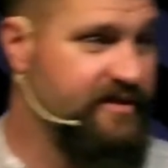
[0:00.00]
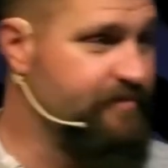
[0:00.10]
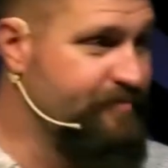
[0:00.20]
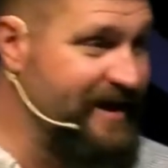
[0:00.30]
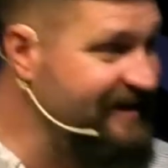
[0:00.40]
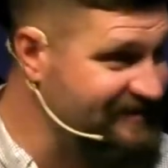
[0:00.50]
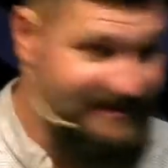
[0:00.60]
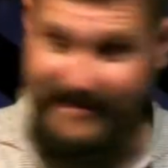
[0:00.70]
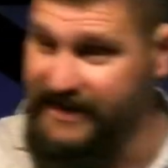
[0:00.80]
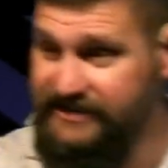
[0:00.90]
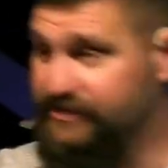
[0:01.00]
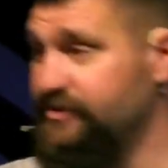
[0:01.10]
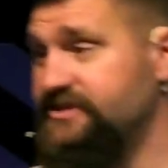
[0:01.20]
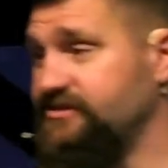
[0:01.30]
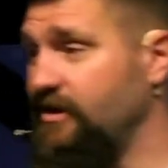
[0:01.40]
the biggest things that
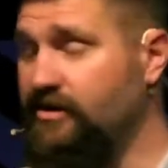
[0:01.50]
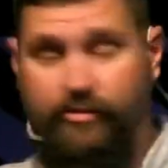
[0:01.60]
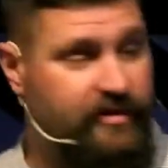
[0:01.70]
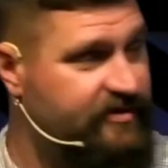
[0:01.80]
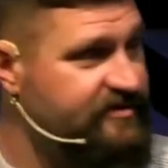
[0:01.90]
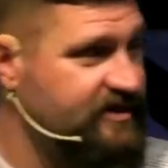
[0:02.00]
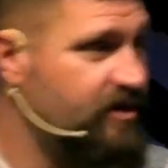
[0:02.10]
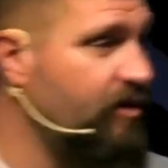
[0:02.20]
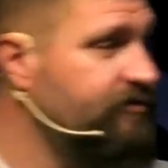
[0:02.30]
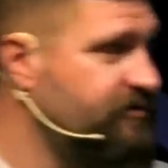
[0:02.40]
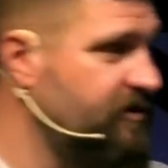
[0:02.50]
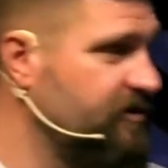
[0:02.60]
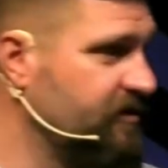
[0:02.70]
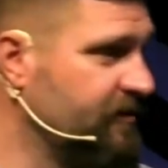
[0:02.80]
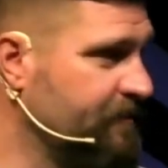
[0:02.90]
we struggle with as a culture
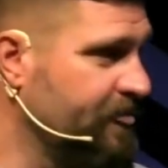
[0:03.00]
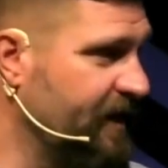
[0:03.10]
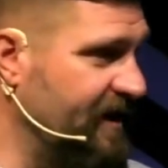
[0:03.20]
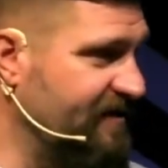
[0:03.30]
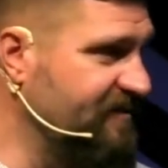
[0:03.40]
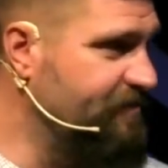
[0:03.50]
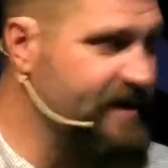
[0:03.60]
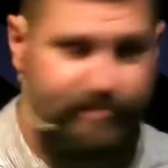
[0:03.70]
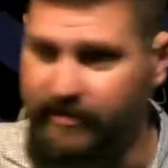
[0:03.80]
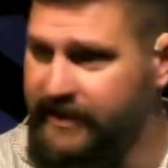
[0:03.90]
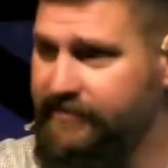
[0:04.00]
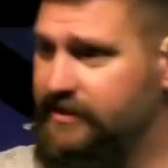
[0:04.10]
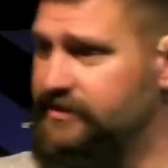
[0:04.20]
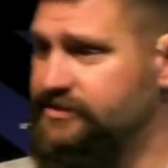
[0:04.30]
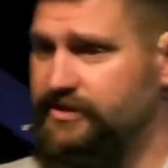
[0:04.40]
and as a people,
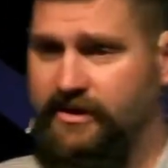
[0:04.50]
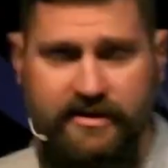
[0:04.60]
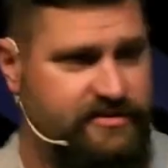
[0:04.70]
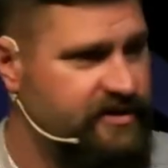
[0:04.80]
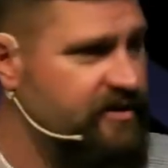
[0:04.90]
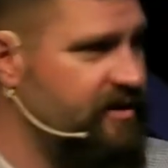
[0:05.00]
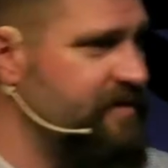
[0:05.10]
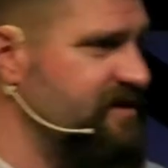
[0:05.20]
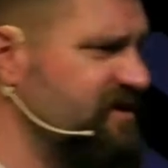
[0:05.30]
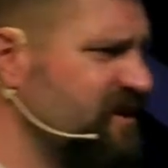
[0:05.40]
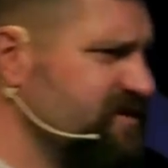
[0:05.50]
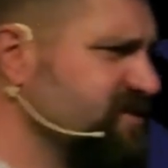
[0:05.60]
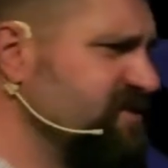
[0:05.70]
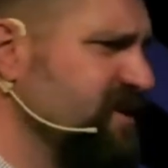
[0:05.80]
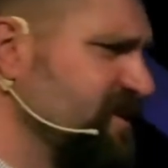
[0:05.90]
even in the church. You know, I mean,
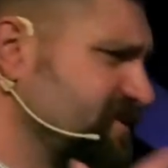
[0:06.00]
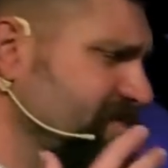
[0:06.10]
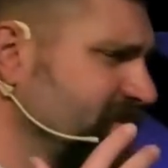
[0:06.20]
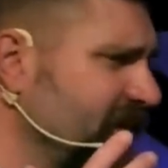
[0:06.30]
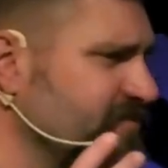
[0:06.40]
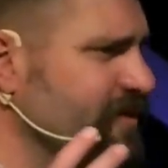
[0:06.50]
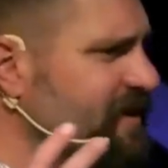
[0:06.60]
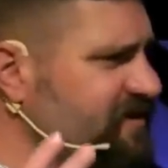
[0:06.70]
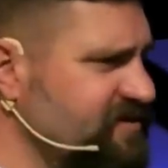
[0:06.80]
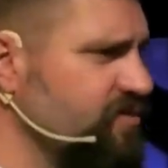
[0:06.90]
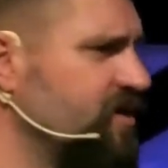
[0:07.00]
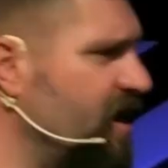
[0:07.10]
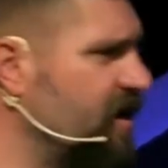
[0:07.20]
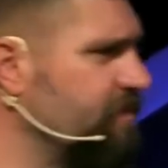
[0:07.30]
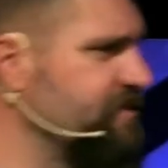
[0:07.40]
just sometimes we can get so
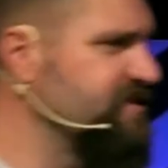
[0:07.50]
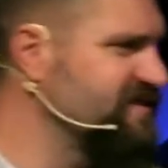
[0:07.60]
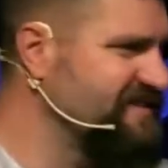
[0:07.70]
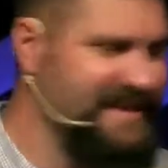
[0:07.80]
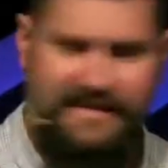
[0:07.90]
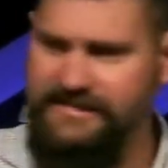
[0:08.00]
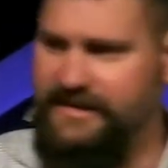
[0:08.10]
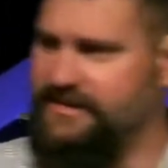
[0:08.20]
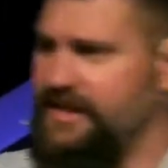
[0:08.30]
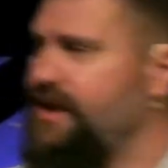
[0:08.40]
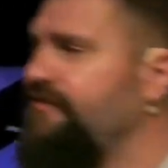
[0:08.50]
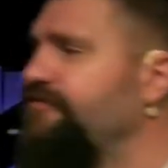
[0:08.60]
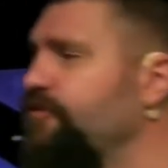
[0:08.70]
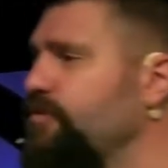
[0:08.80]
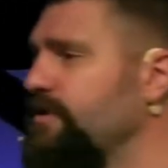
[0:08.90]
caught up in just things that, that are
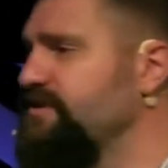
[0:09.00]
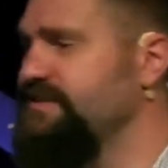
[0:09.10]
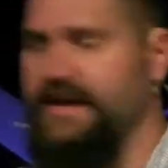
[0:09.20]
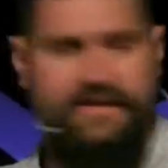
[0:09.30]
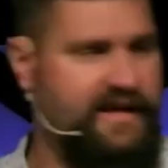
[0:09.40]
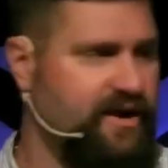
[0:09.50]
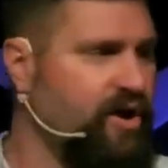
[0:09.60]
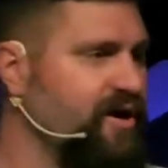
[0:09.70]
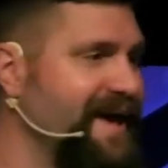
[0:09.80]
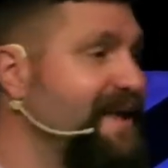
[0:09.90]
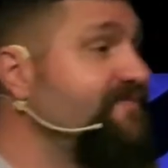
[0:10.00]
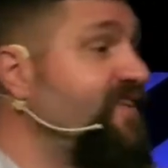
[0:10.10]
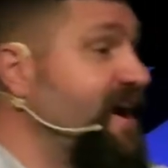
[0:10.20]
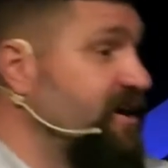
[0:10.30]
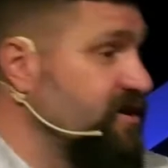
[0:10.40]
foolish, that, that aren't
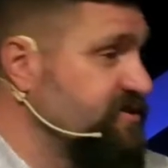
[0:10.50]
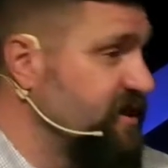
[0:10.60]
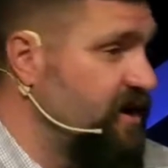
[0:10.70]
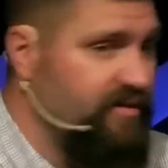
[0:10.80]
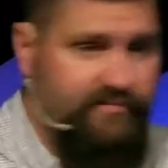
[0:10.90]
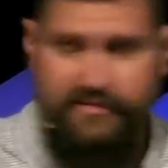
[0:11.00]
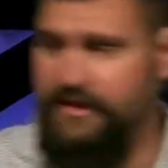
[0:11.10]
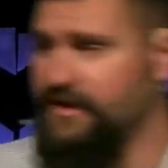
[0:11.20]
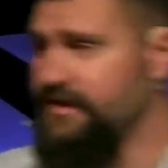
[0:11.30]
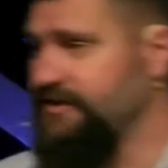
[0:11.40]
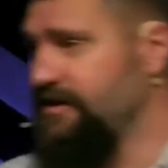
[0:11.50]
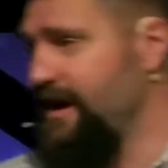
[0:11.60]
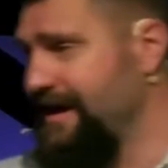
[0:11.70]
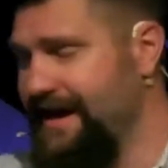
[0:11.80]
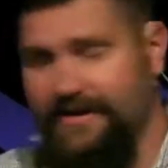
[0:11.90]
edifying ourselves, they're
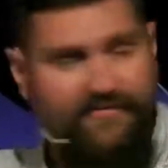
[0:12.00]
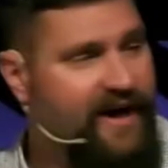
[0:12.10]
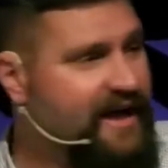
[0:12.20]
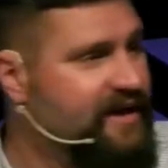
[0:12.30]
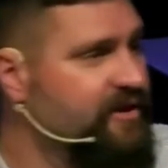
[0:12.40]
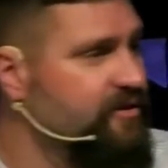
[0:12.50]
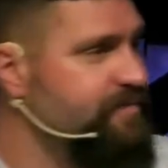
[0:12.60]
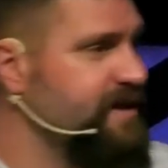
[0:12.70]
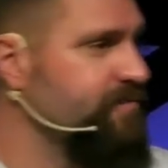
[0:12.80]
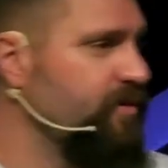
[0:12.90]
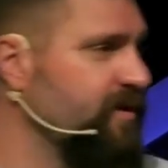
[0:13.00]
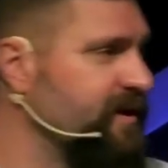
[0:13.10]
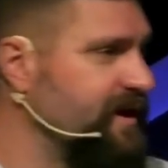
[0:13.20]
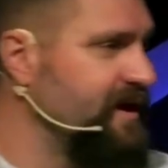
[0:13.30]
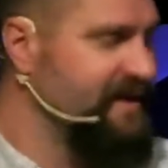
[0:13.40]
not edifying other people,
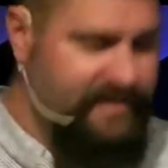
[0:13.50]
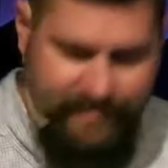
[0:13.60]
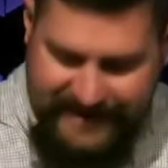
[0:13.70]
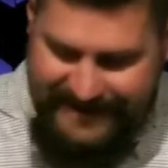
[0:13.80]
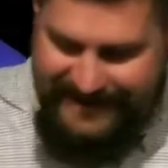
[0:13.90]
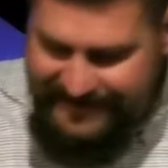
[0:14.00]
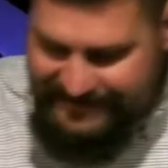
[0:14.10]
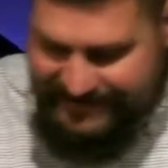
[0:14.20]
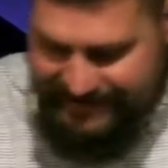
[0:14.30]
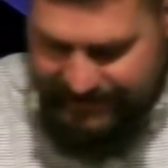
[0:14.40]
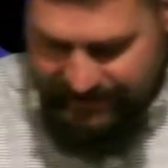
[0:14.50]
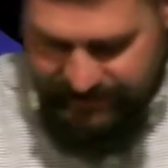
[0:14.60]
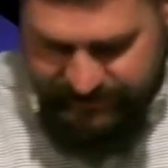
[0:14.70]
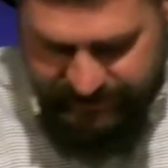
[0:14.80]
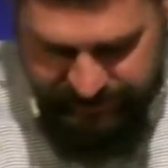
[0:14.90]
and, and it can be easy
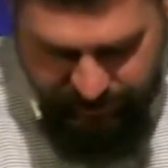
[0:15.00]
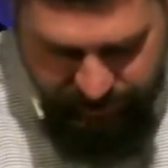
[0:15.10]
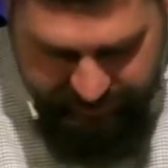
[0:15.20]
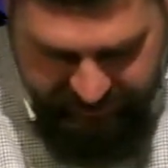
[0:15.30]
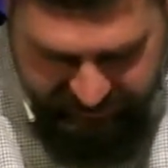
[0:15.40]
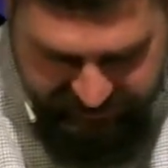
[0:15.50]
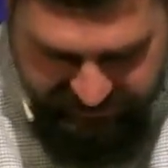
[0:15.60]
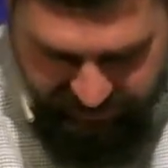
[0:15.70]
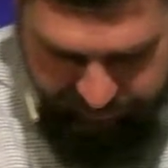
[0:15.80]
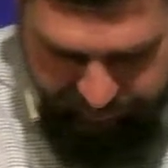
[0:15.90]
to do because it's so